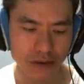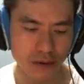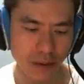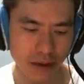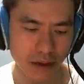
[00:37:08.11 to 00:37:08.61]
the
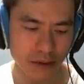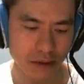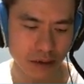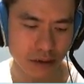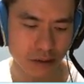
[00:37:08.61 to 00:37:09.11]
battle and
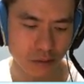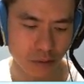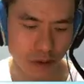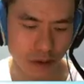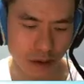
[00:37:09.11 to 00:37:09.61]
see
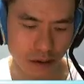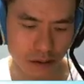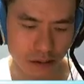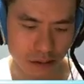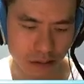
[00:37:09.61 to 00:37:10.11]
whether I
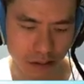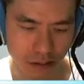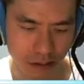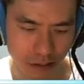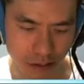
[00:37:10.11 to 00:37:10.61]

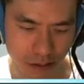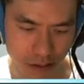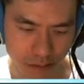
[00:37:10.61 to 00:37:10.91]
got the